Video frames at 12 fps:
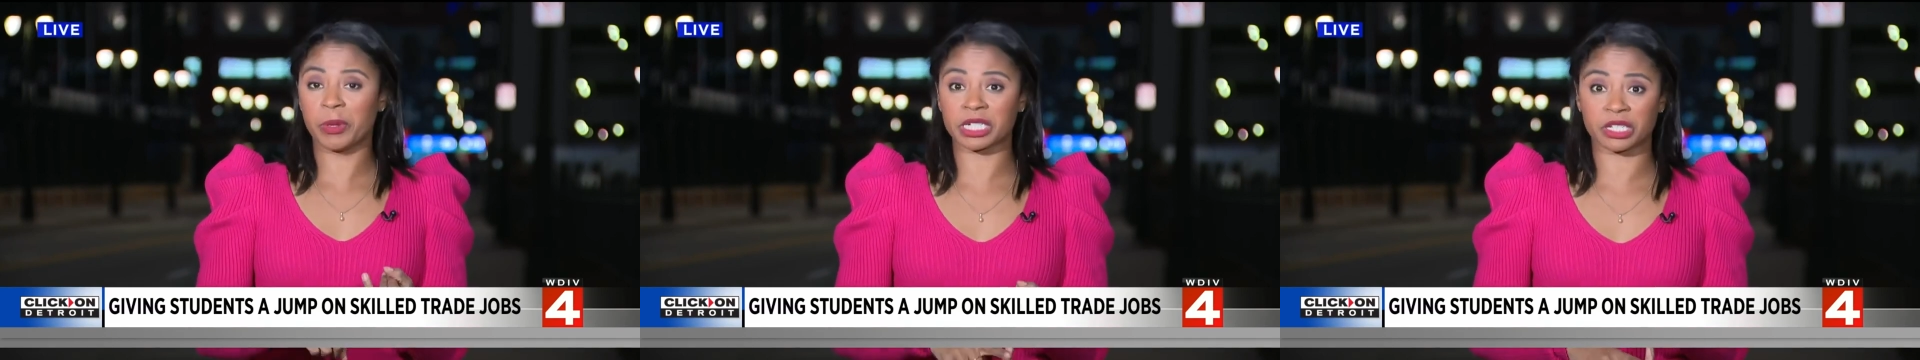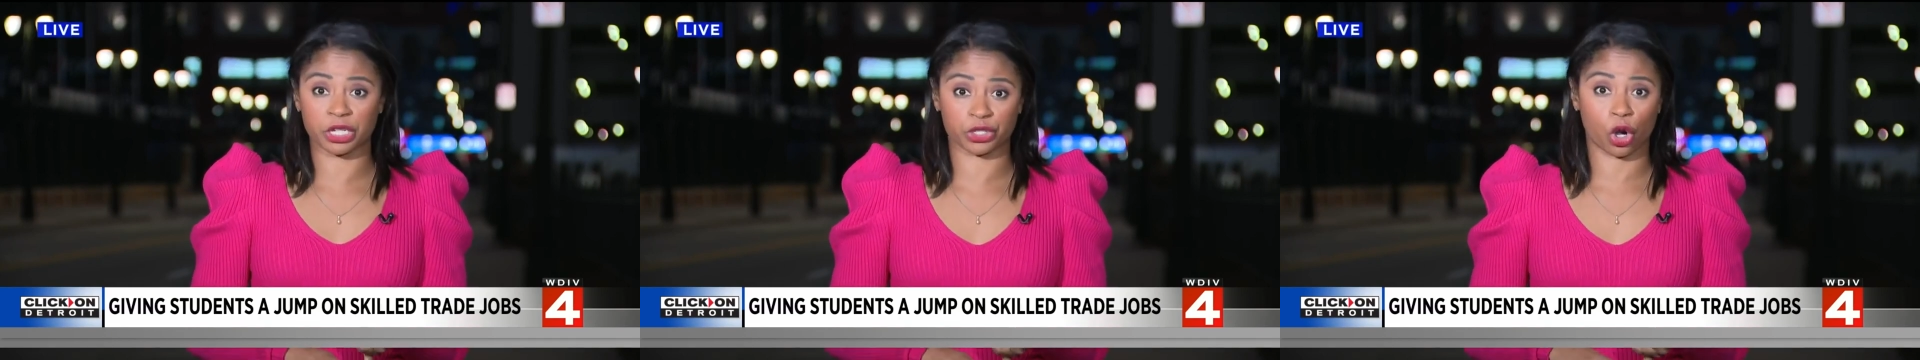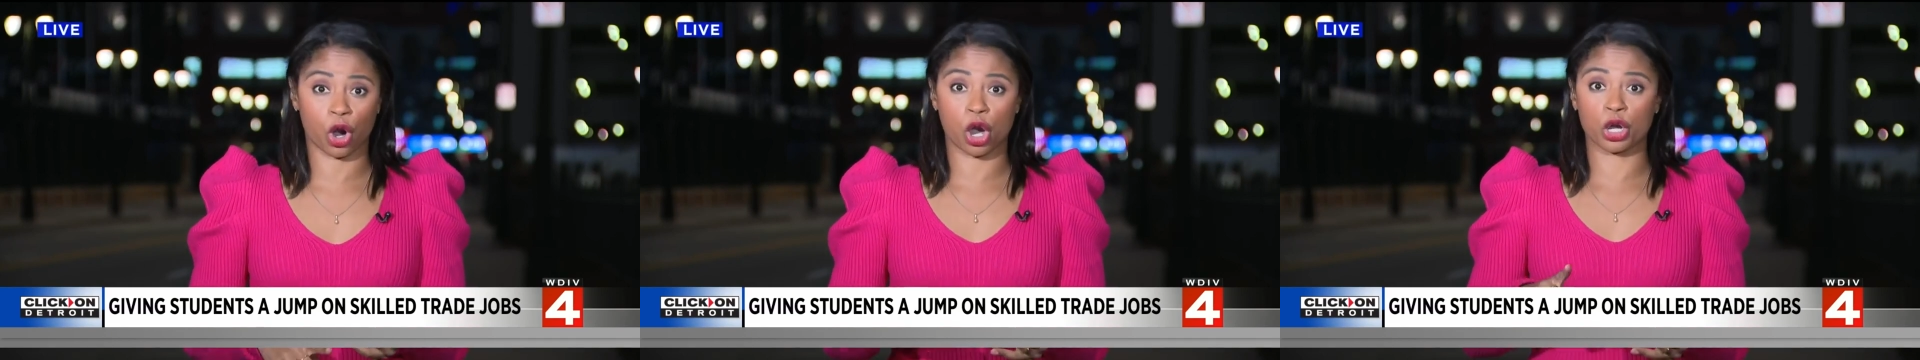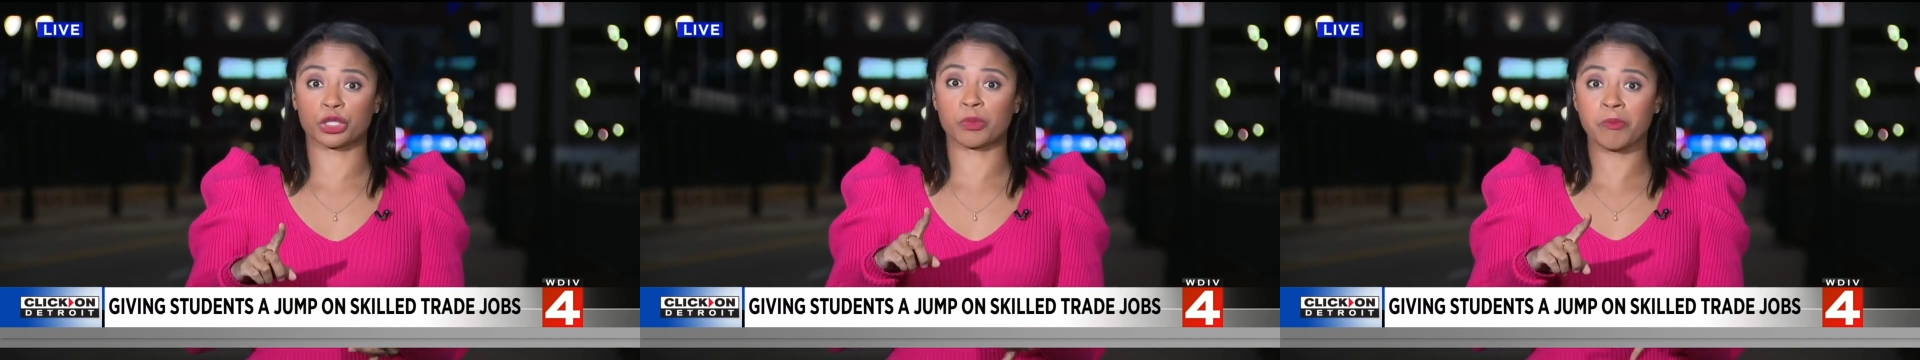business
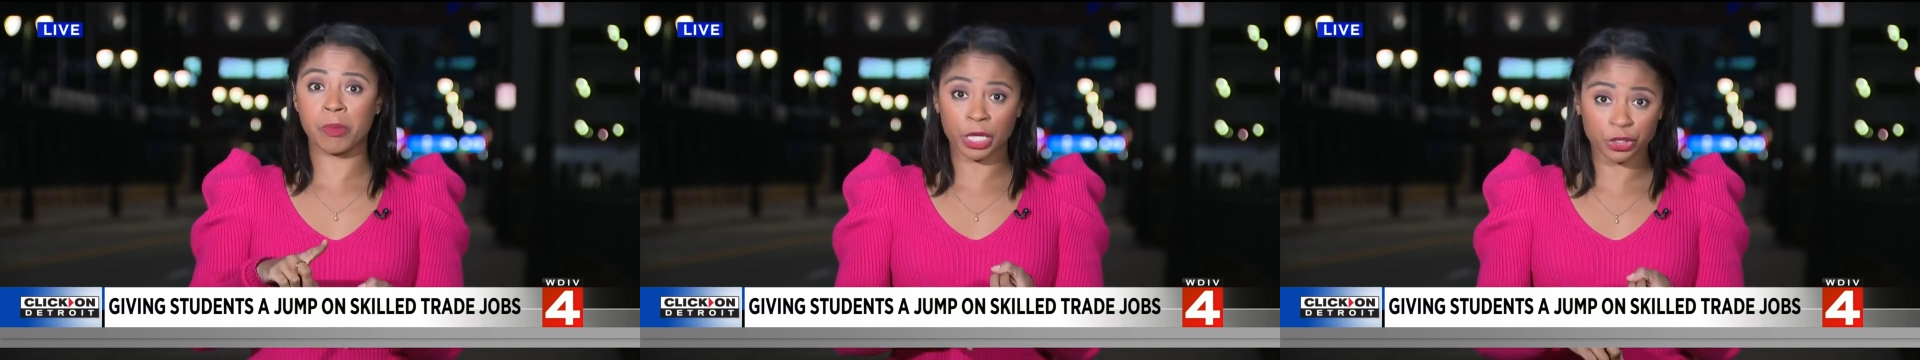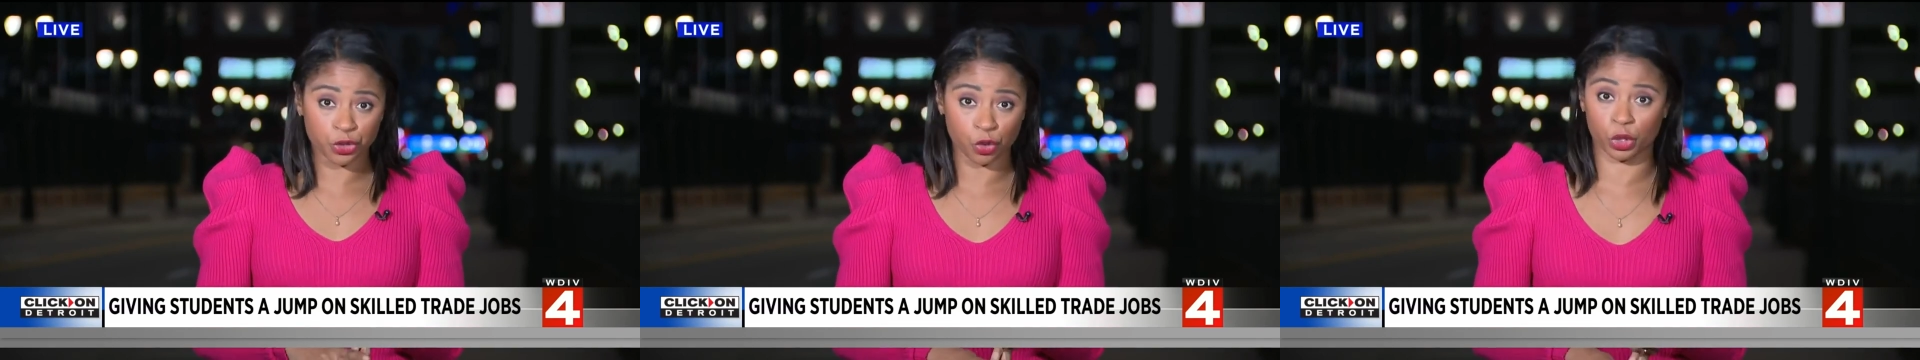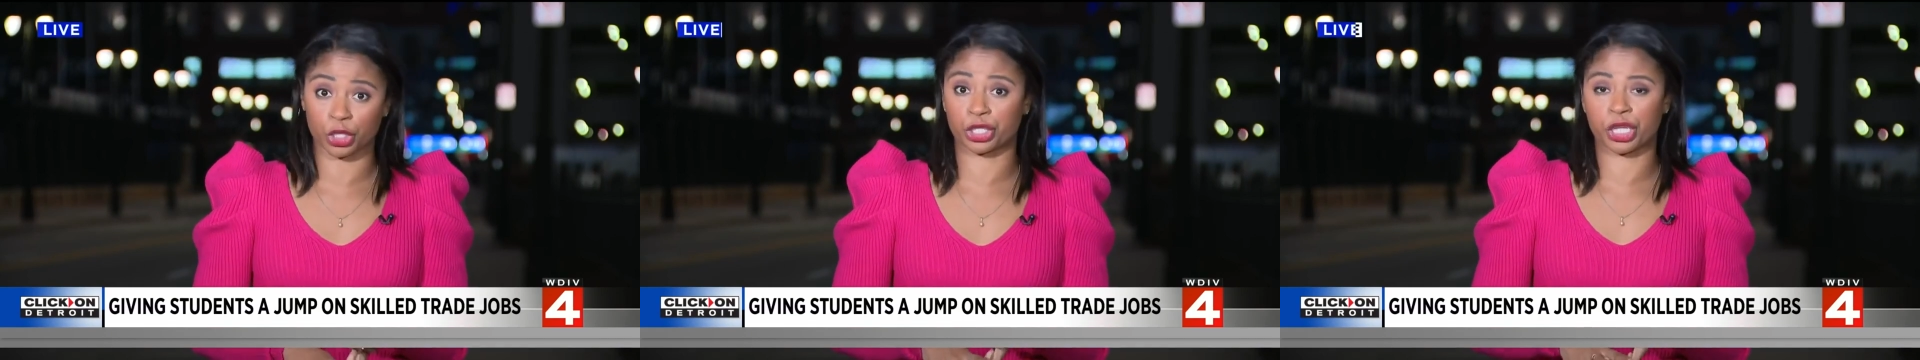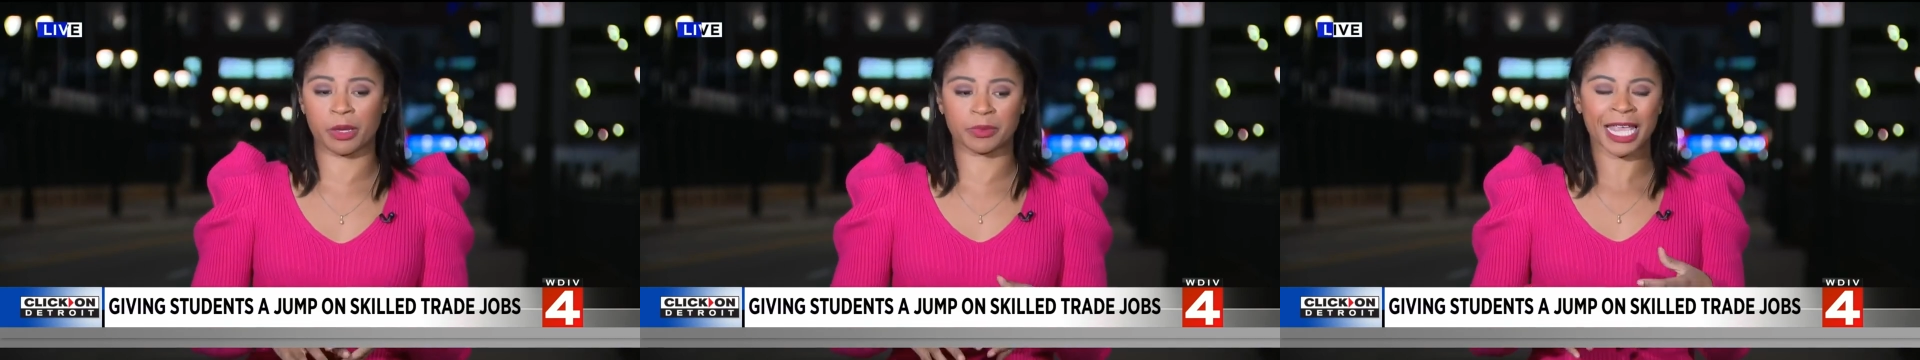cards,
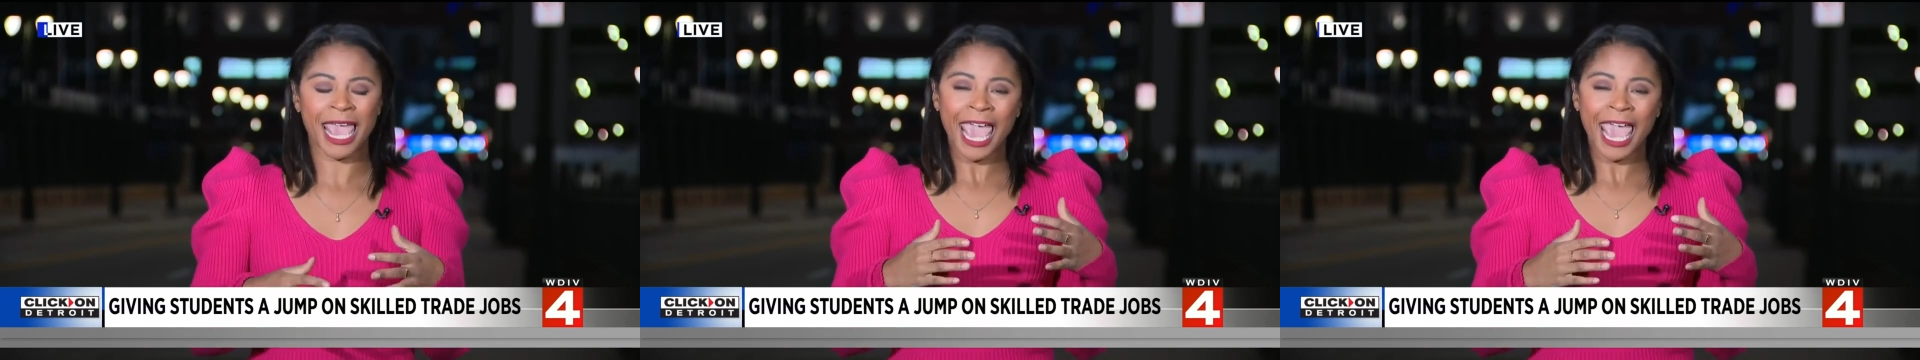mentorships,